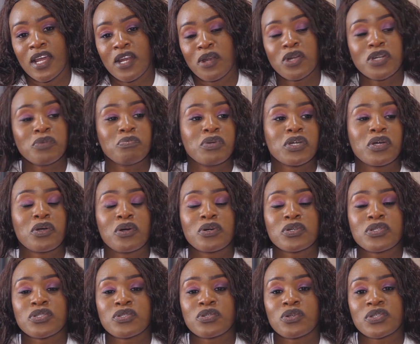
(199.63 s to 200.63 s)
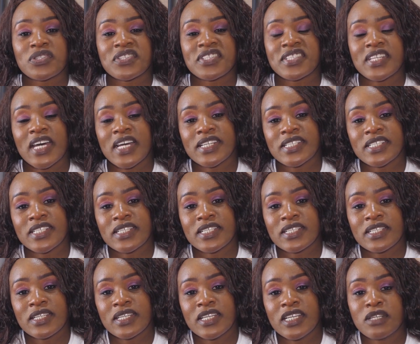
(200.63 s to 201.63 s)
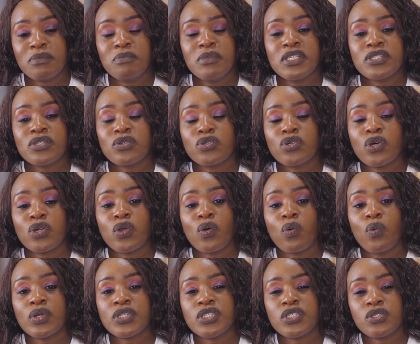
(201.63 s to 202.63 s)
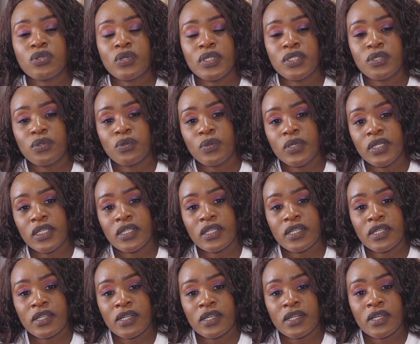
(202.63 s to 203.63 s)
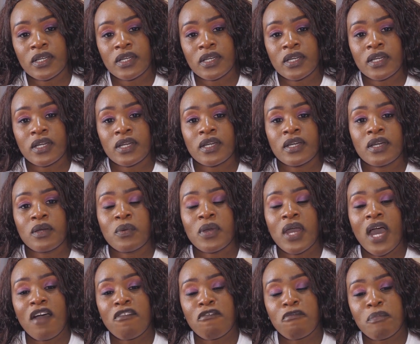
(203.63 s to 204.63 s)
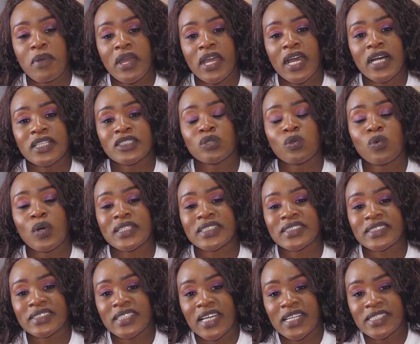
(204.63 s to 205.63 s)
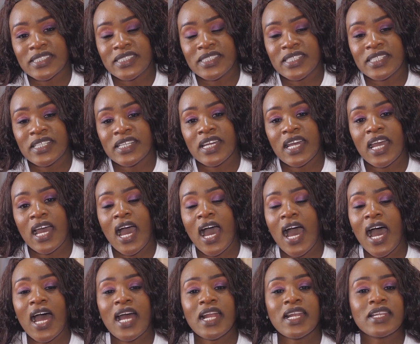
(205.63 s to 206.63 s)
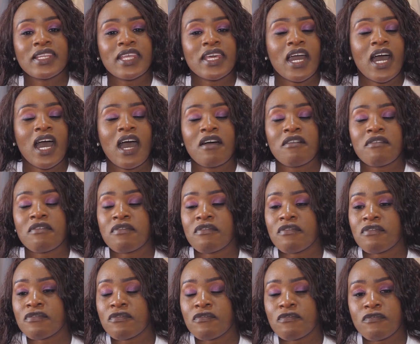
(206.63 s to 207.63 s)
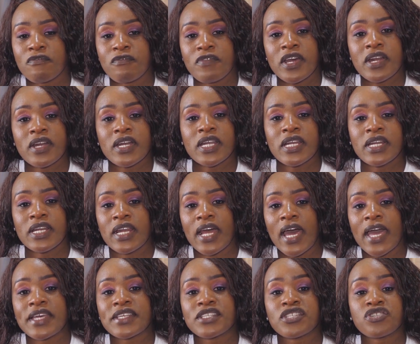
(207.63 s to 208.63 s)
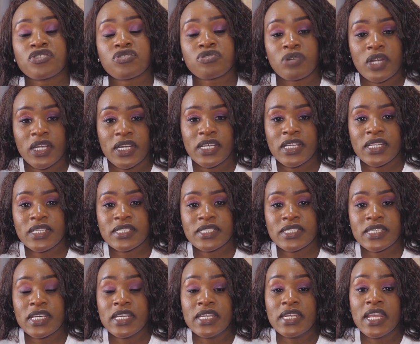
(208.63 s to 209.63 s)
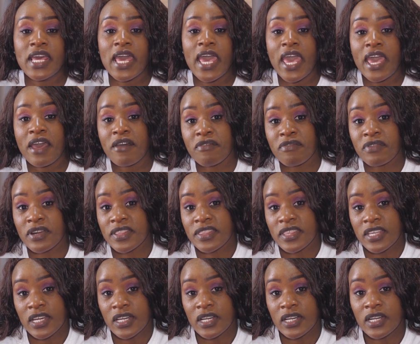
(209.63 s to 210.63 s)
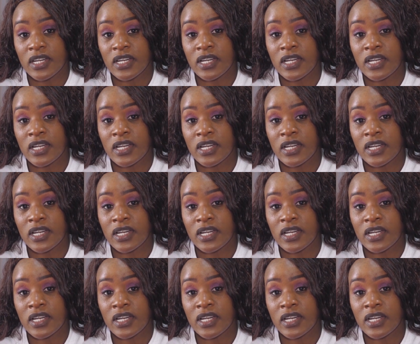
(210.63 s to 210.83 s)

Not because you're starting, it means you don't know what you're doing. We have bakers who are starting and they have very nice trainings in everything.